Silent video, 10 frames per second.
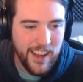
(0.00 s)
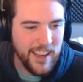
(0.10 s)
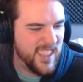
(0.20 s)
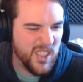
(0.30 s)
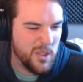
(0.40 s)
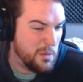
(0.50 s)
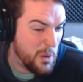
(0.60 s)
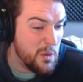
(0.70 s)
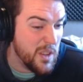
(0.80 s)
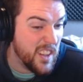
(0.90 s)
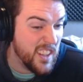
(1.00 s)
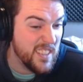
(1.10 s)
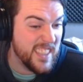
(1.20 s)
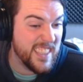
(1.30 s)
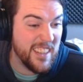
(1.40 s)
Is truth
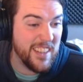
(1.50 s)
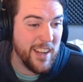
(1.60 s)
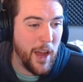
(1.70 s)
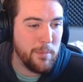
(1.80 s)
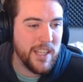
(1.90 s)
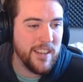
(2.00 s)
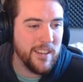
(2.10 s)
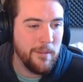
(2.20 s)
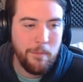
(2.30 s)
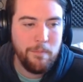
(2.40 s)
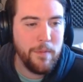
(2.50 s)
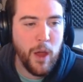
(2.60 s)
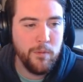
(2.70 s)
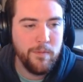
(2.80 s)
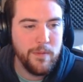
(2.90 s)
still an option?
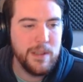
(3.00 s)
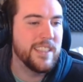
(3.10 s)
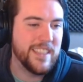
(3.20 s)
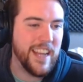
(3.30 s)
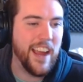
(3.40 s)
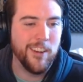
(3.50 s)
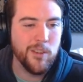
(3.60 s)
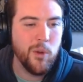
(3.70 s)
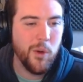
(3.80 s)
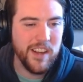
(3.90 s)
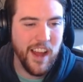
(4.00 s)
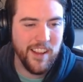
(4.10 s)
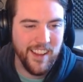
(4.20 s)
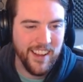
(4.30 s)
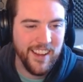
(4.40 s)
No, it's dare or
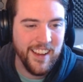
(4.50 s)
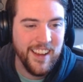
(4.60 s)
nothing.